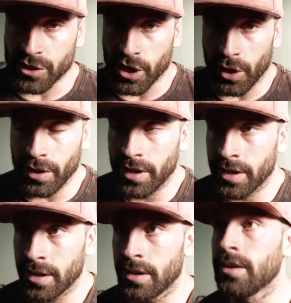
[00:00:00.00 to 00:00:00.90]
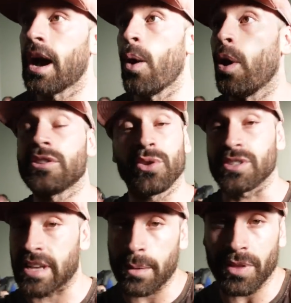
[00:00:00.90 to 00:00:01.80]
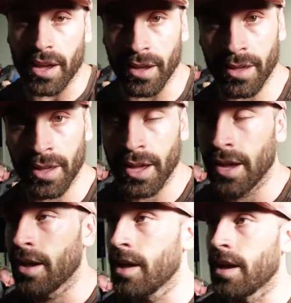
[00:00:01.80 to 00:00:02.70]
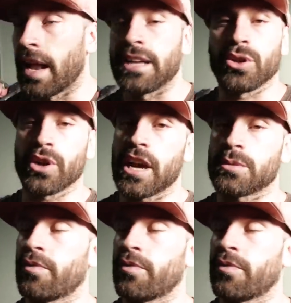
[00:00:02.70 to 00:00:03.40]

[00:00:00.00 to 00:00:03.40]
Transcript: years old, I want to do the same thing. And I told you guys